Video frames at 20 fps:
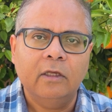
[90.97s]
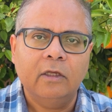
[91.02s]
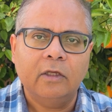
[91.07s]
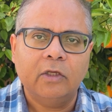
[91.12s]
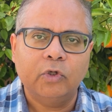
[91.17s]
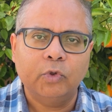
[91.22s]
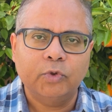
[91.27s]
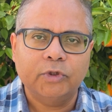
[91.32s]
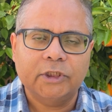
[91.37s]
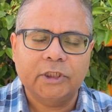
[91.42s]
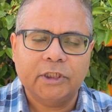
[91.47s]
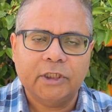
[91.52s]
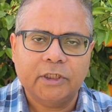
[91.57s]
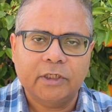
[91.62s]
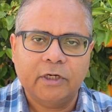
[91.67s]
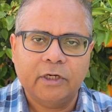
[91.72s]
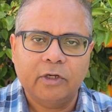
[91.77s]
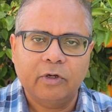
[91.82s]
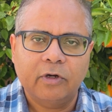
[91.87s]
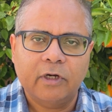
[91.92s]
UG
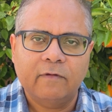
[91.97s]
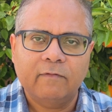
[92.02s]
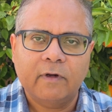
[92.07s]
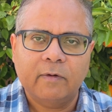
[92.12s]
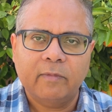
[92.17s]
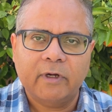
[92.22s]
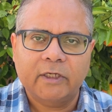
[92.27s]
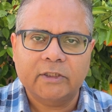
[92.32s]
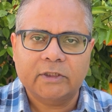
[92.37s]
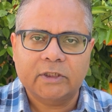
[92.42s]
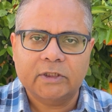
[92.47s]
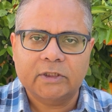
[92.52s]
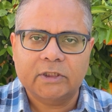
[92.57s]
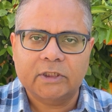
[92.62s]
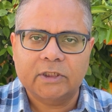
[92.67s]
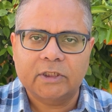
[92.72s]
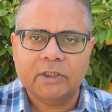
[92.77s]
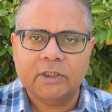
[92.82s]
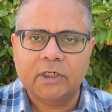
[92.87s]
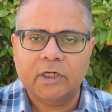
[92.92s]
degree or even master's
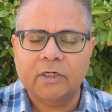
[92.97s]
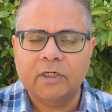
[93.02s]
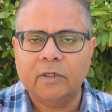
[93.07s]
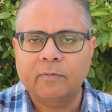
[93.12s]
degree are